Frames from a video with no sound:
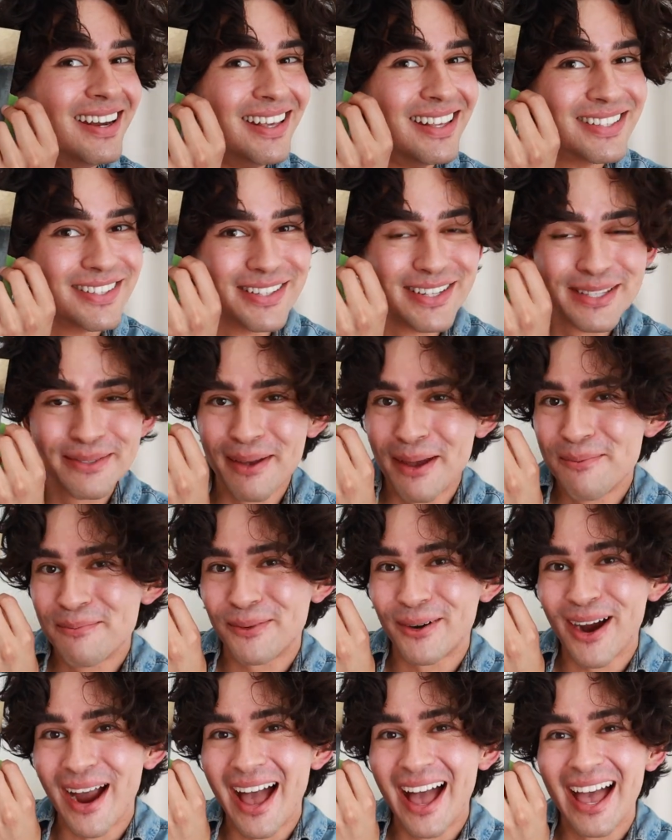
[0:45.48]
This one is my
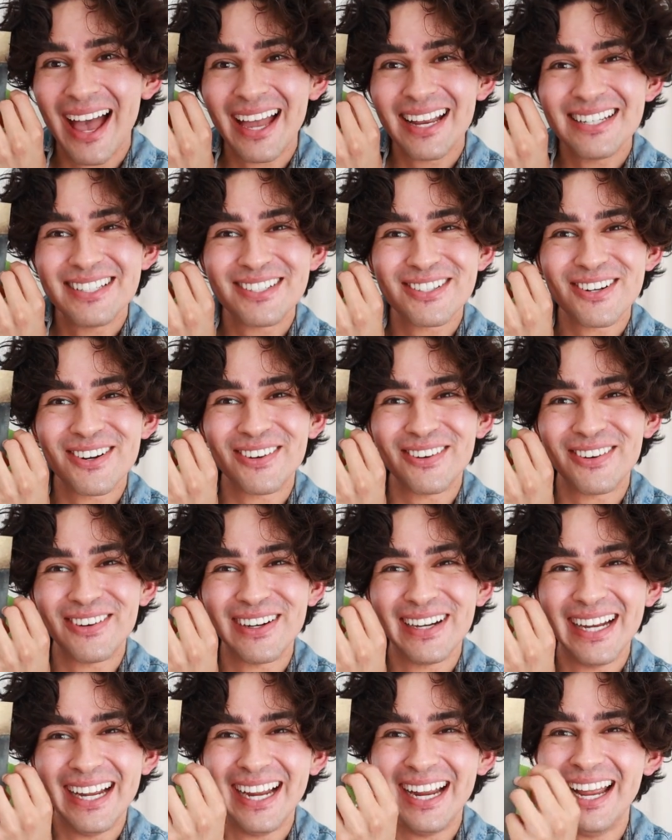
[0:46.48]
pride
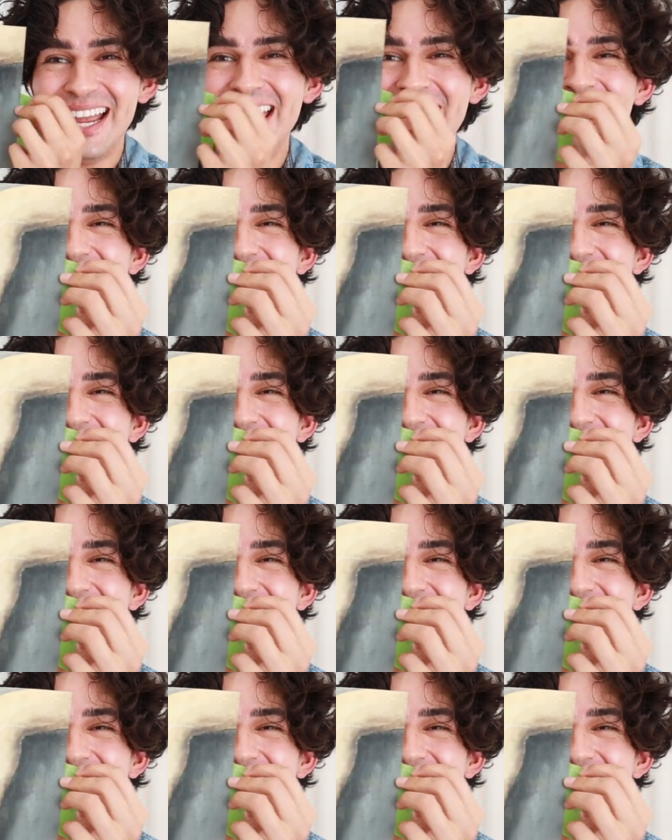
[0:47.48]
joy.